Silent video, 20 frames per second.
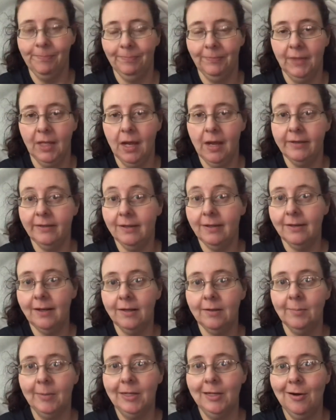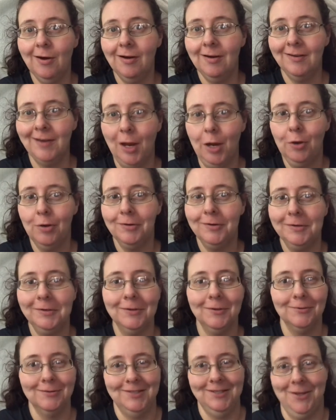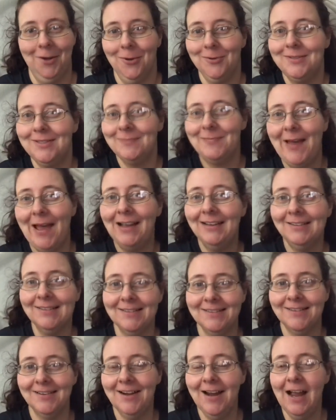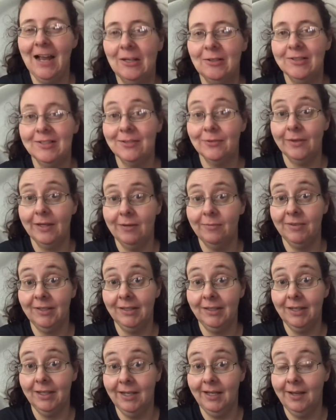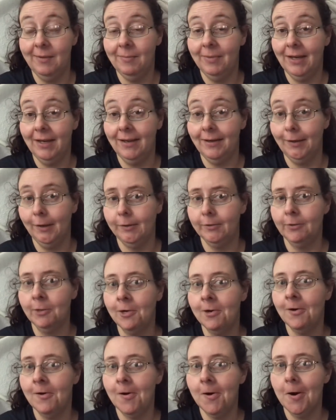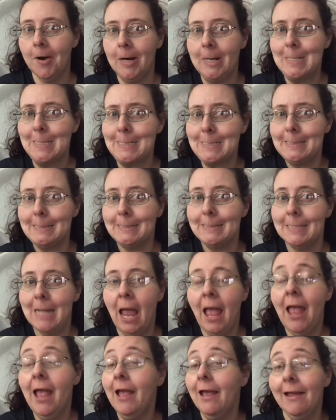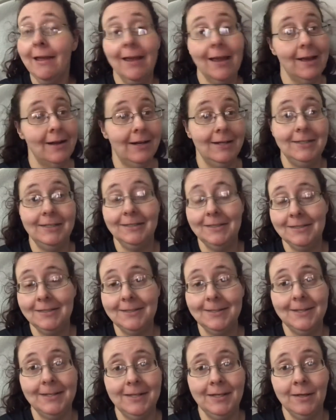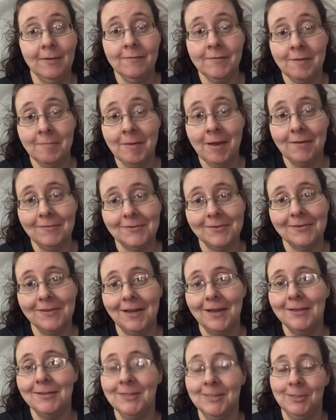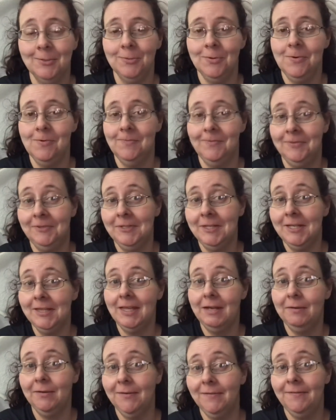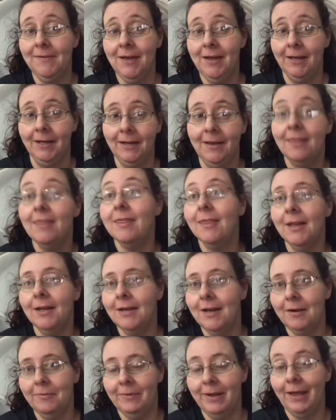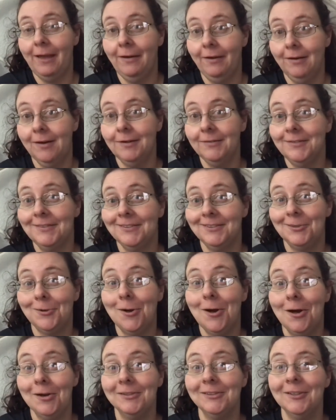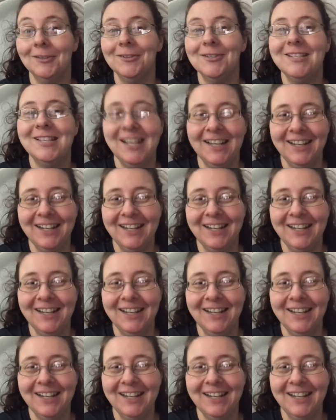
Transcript: I got out of my car and I herded those goats back to their house so they wouldn't get hit by another car. And I didn't see any of them after that, so hopefully they were fine. Then I went and got the little hognose.